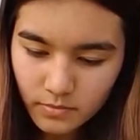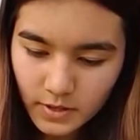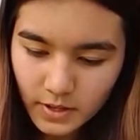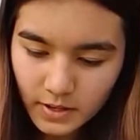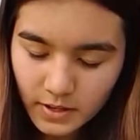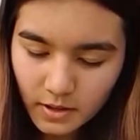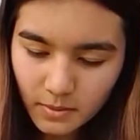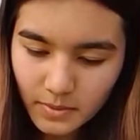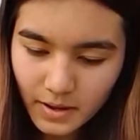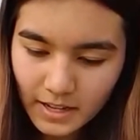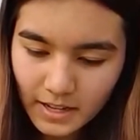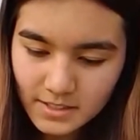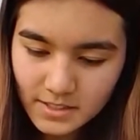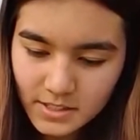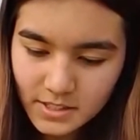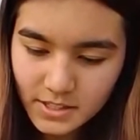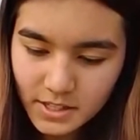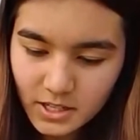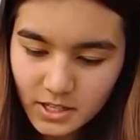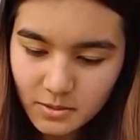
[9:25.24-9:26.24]
And
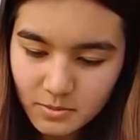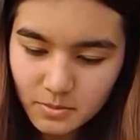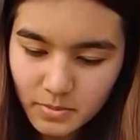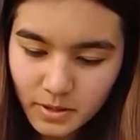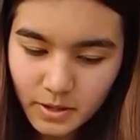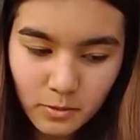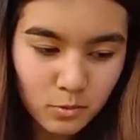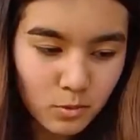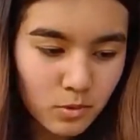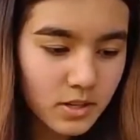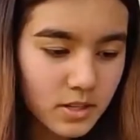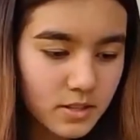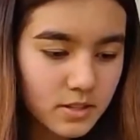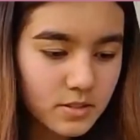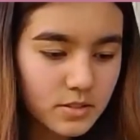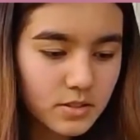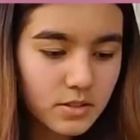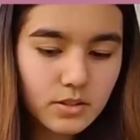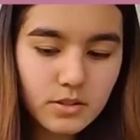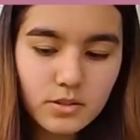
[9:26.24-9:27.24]
capacitor in pin 1 and
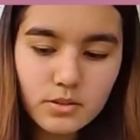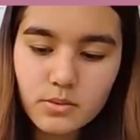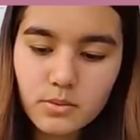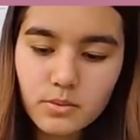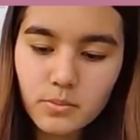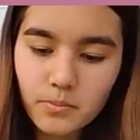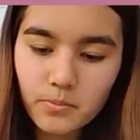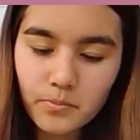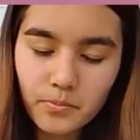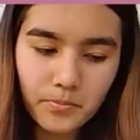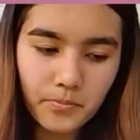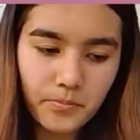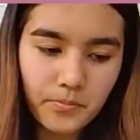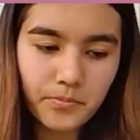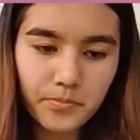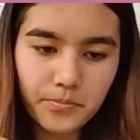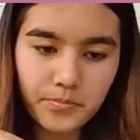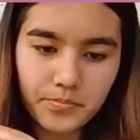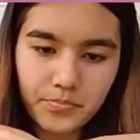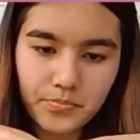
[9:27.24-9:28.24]
2
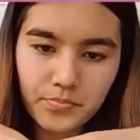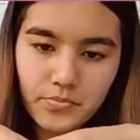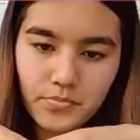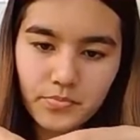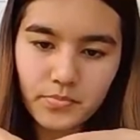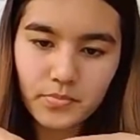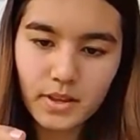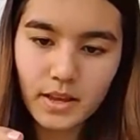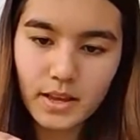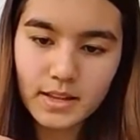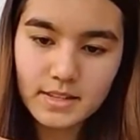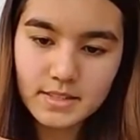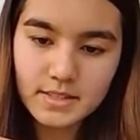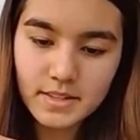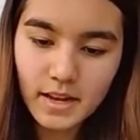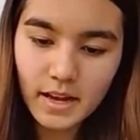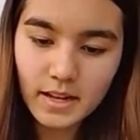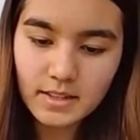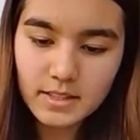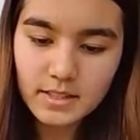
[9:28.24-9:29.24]
and
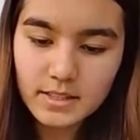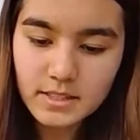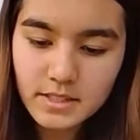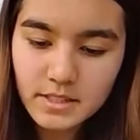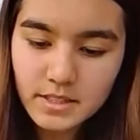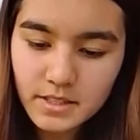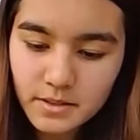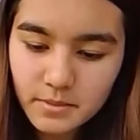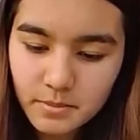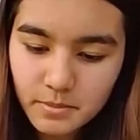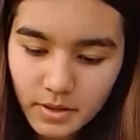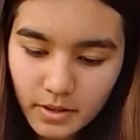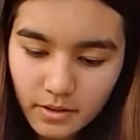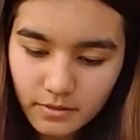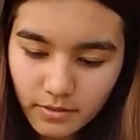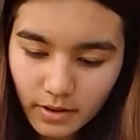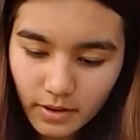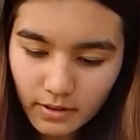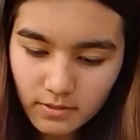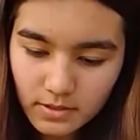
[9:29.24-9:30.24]
LED in pin
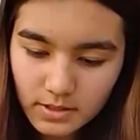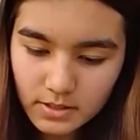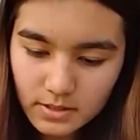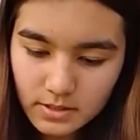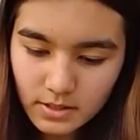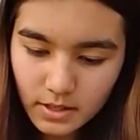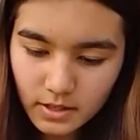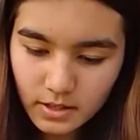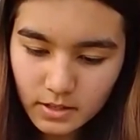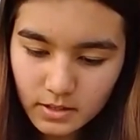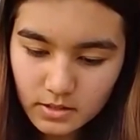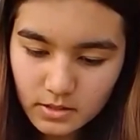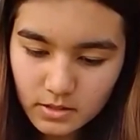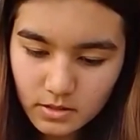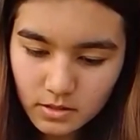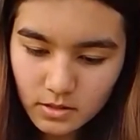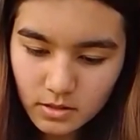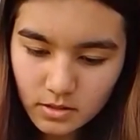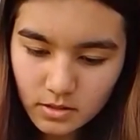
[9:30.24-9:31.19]
5 and 6.